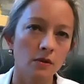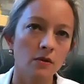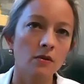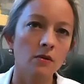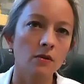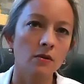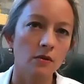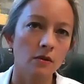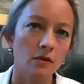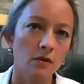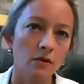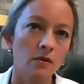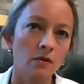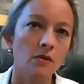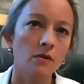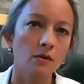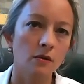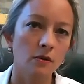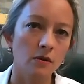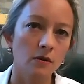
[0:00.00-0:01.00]

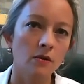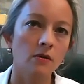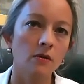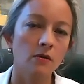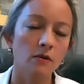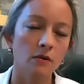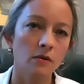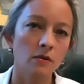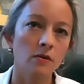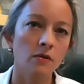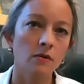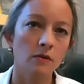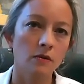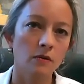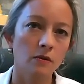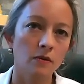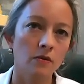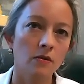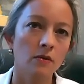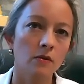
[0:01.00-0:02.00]

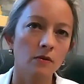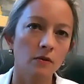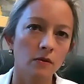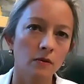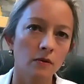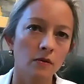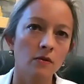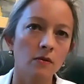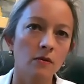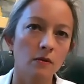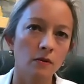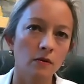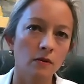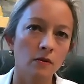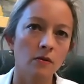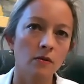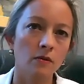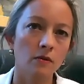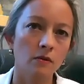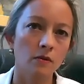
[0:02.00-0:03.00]

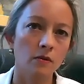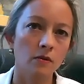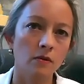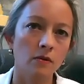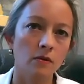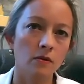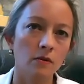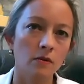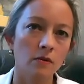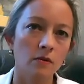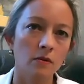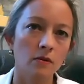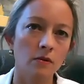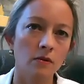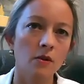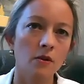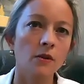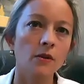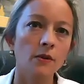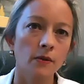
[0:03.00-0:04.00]

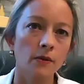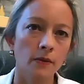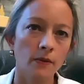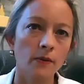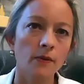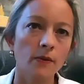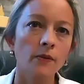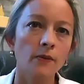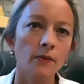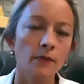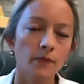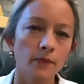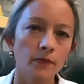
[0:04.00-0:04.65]
No words are spoken by the person on screen.